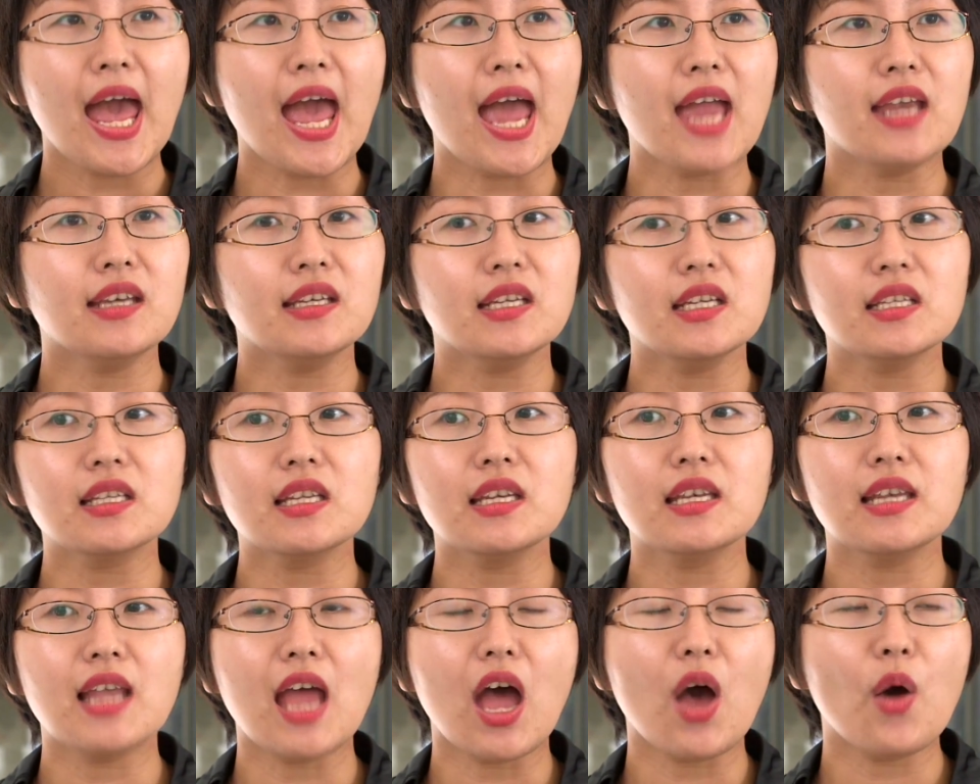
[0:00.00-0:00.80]
And it
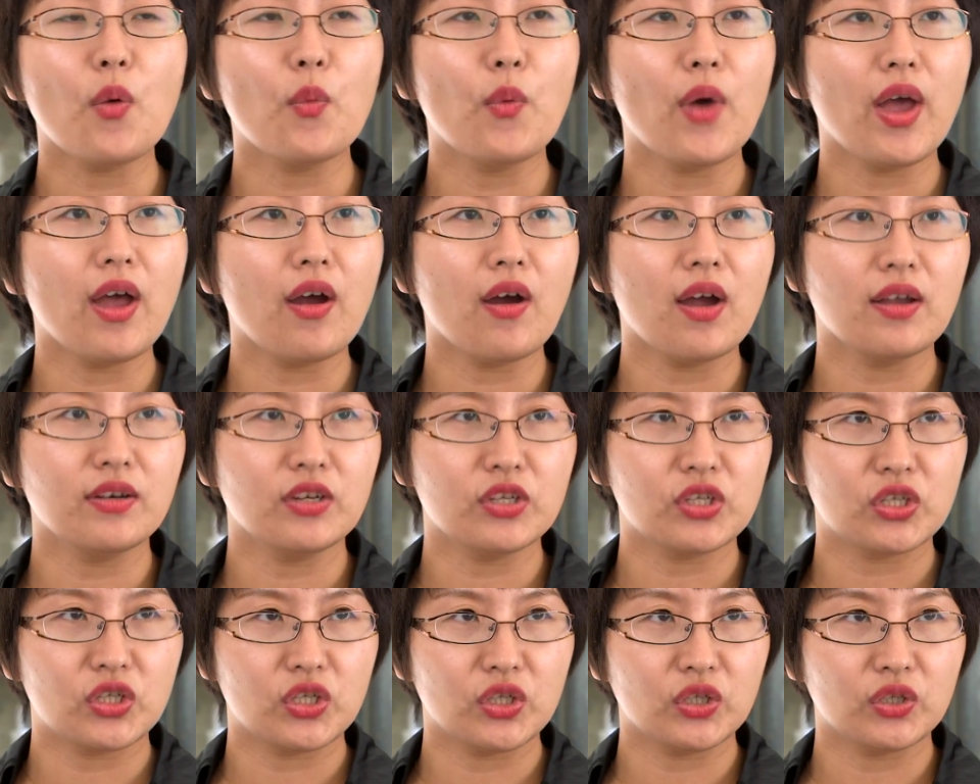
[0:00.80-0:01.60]
is now well
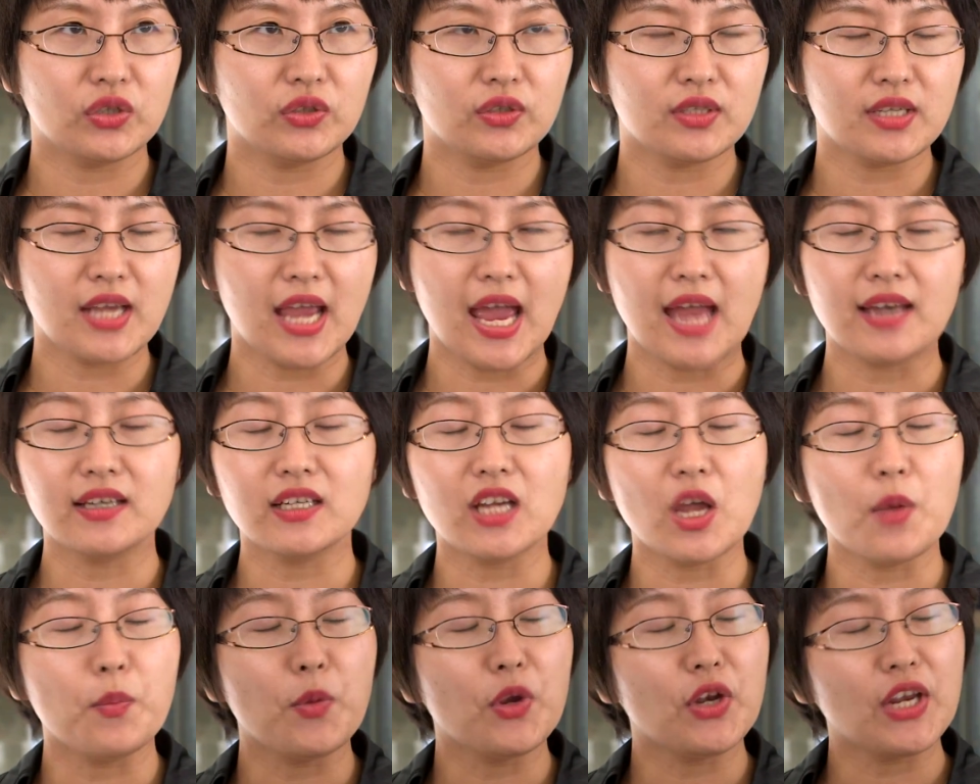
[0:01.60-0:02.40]
understood
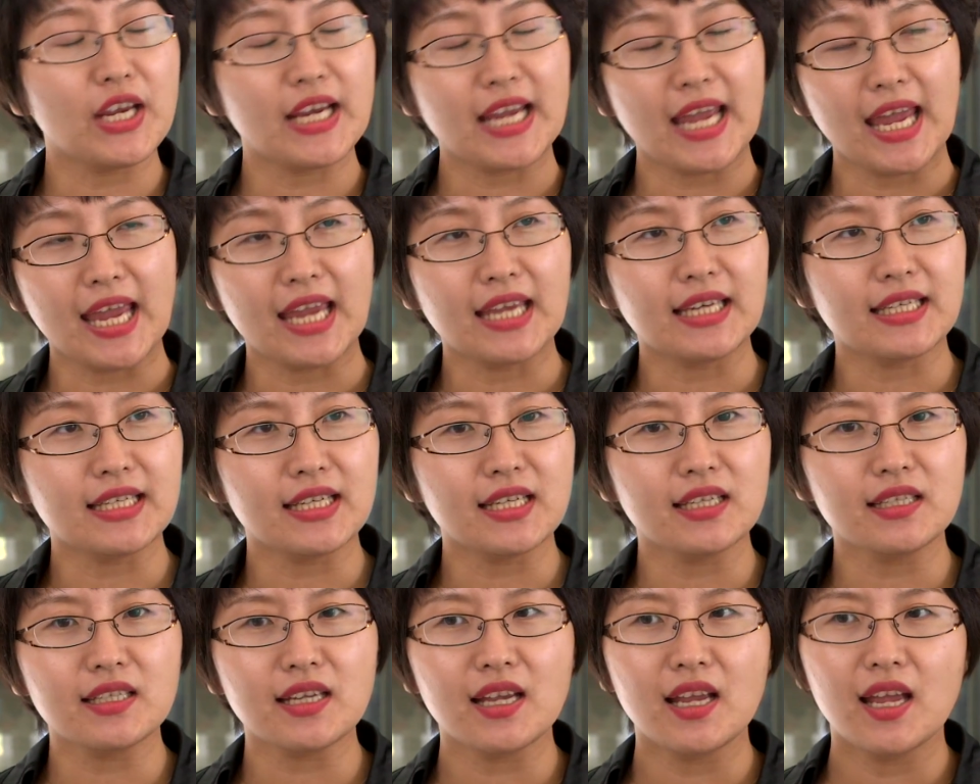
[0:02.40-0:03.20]
and
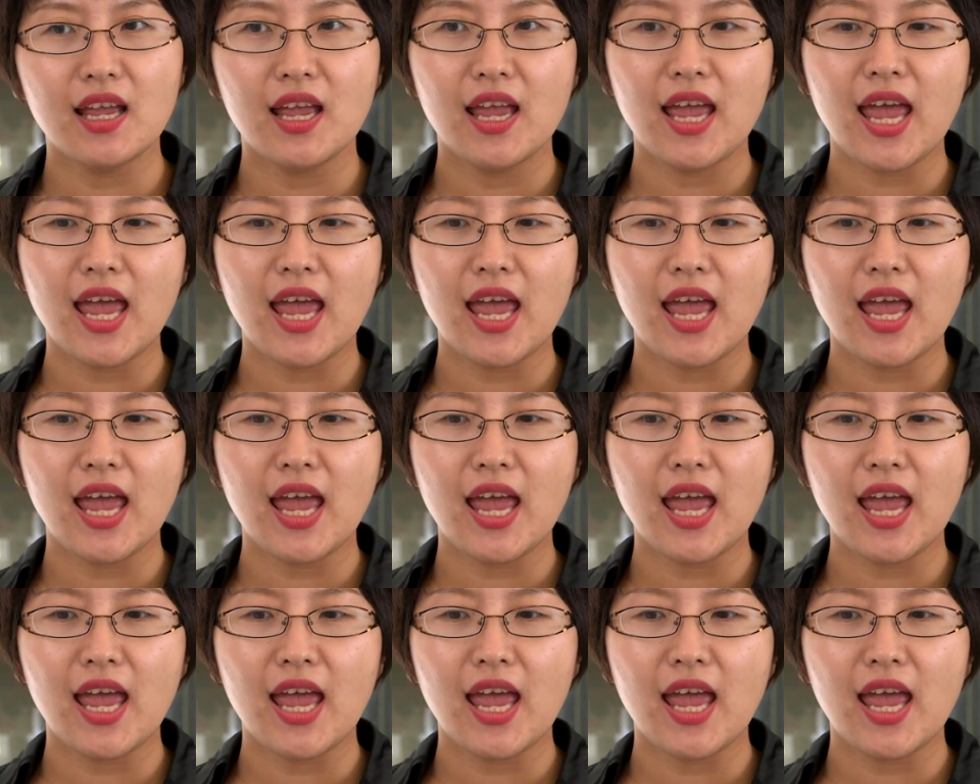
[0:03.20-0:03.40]
communicated,